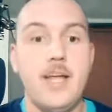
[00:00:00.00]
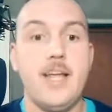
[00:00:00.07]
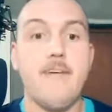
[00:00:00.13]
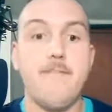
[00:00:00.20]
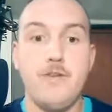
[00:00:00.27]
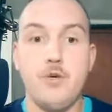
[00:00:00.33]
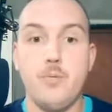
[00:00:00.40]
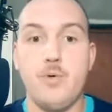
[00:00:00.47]
if
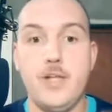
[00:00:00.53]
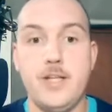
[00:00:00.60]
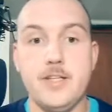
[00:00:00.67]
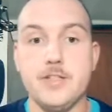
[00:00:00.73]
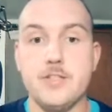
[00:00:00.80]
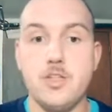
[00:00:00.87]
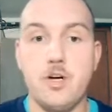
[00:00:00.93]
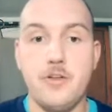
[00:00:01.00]
you play
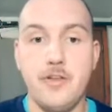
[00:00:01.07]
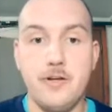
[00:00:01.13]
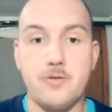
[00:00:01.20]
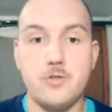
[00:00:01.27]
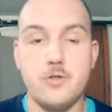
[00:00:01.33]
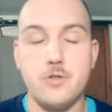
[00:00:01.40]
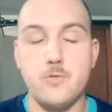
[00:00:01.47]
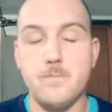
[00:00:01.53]
this card that you
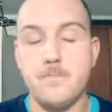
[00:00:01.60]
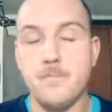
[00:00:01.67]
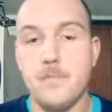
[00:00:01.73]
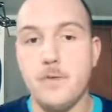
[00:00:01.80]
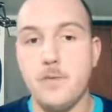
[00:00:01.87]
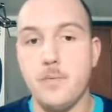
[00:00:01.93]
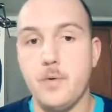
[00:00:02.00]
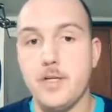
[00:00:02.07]

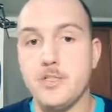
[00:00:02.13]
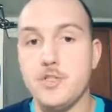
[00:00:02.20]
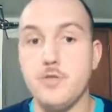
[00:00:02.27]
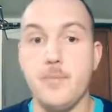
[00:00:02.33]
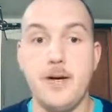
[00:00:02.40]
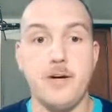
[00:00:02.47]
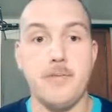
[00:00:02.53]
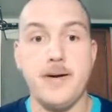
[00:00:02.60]
drew, which you
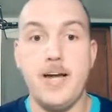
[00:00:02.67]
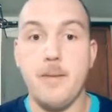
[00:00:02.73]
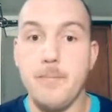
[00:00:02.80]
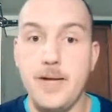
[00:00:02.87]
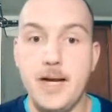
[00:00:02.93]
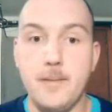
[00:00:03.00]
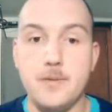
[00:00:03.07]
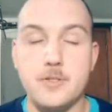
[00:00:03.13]
may or may not
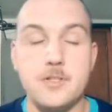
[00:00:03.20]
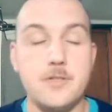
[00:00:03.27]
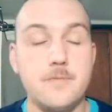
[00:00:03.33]
be able to.